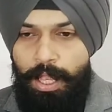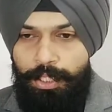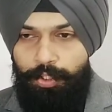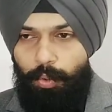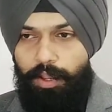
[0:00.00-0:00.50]

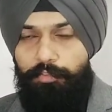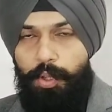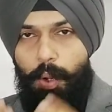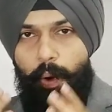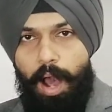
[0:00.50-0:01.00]
So if
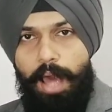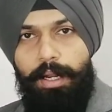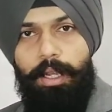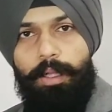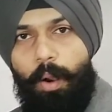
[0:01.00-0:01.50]
you are
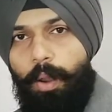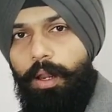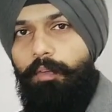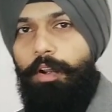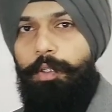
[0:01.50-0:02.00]
an alcohol
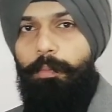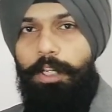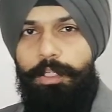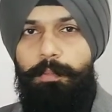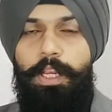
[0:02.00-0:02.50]
lover, you
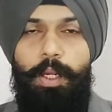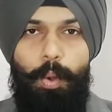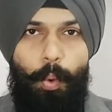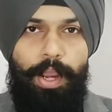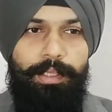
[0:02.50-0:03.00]
must be
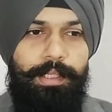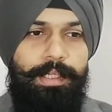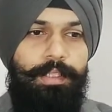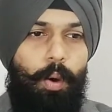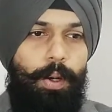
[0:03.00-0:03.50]
knowing
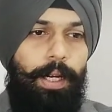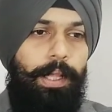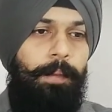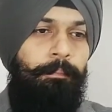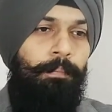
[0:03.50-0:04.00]
this already,